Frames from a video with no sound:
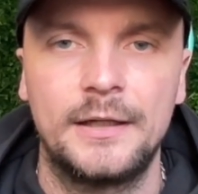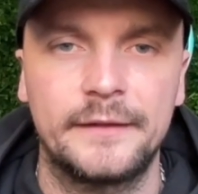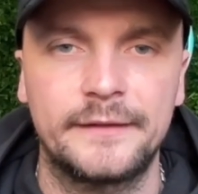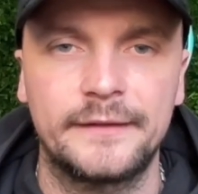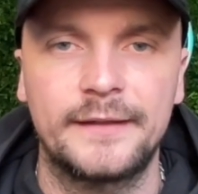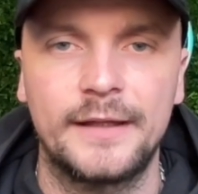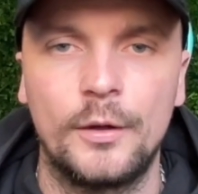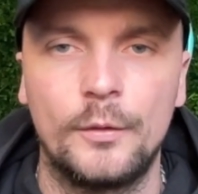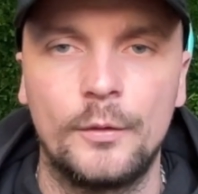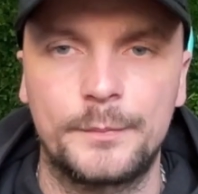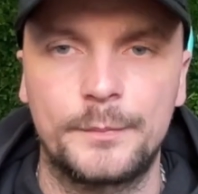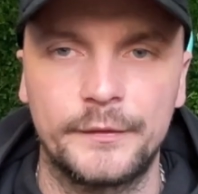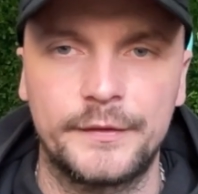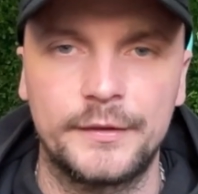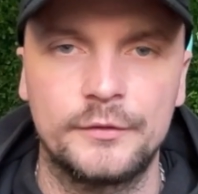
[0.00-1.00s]
As I say, always
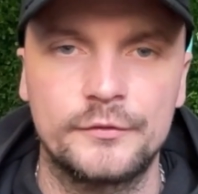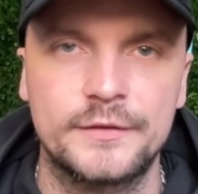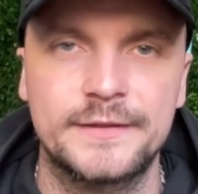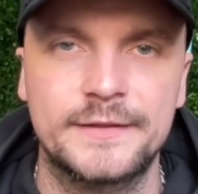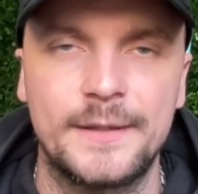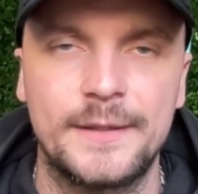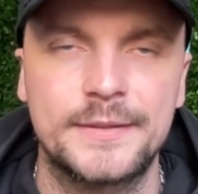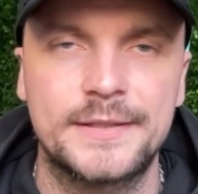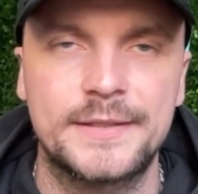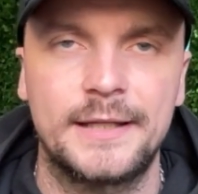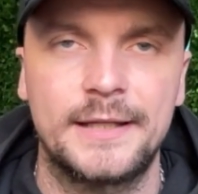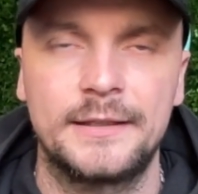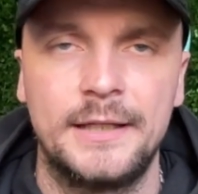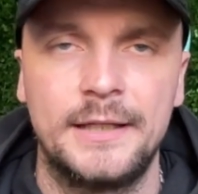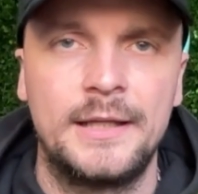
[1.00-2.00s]
puts in
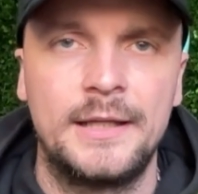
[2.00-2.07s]
110%.